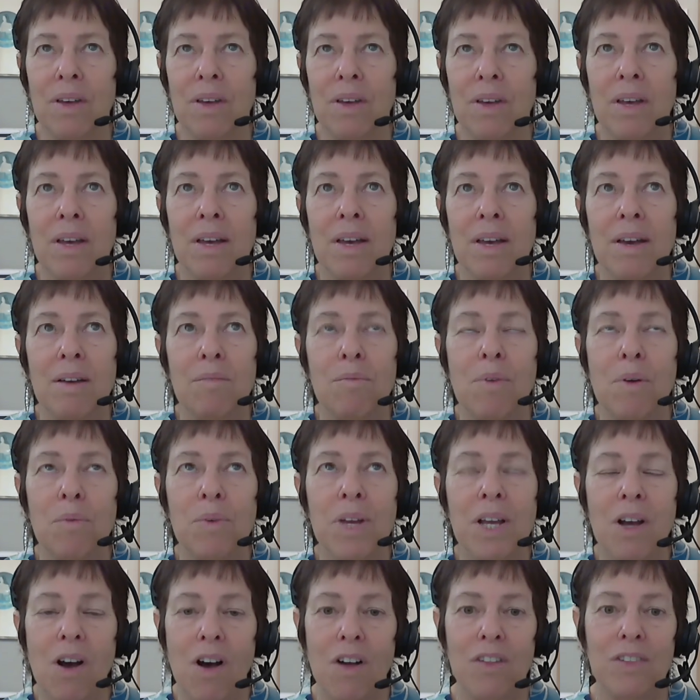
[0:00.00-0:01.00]
what we
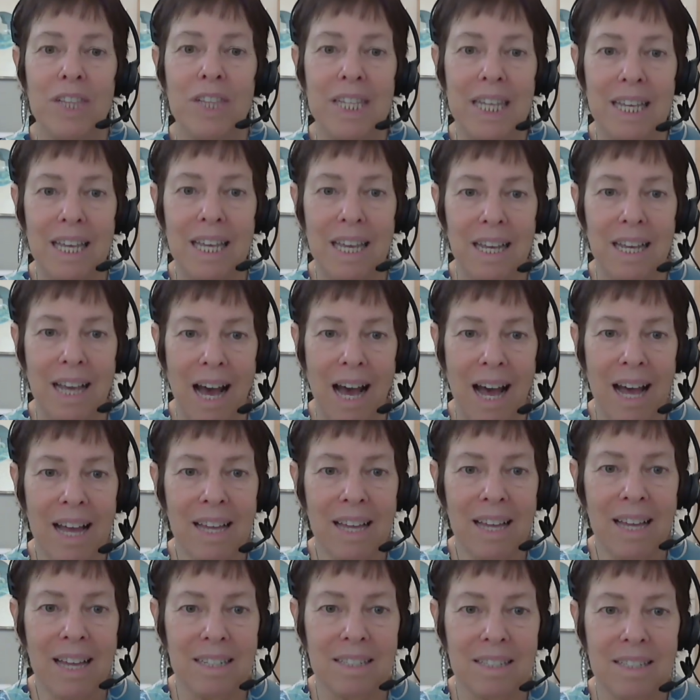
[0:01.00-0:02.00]
call leaky gut.
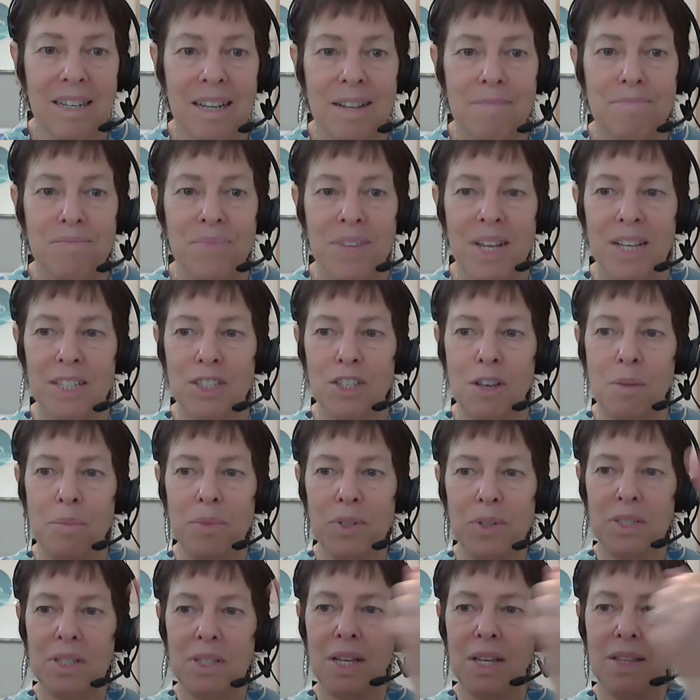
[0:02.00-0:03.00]
It's
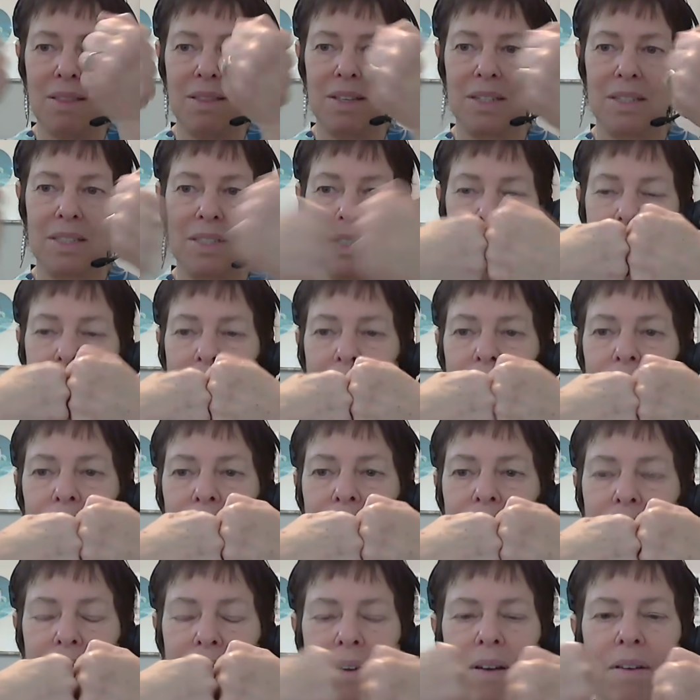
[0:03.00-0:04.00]
almost like the
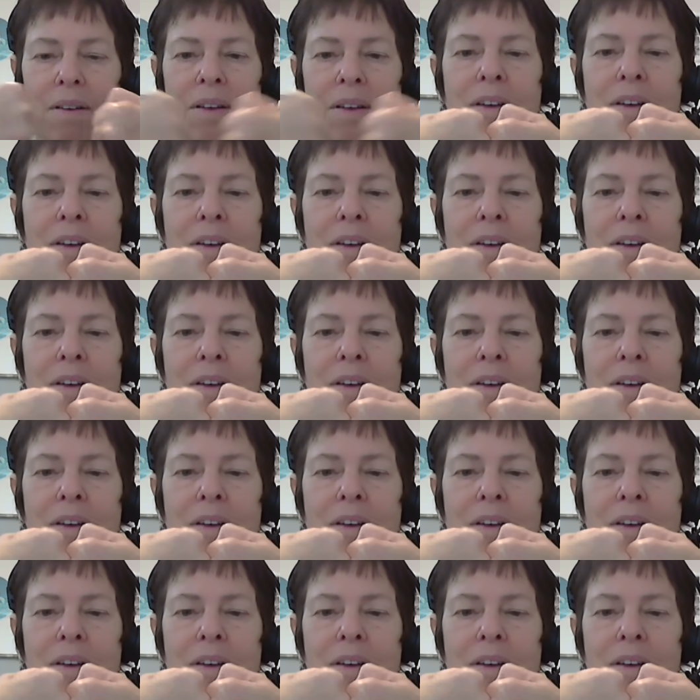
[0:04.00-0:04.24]
cells of